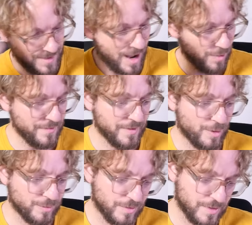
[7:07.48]
Now, if I
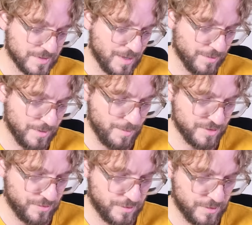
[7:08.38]
go to the southern
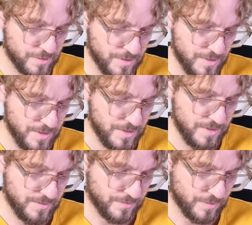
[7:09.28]
hemisphere,
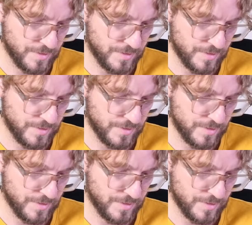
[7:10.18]
for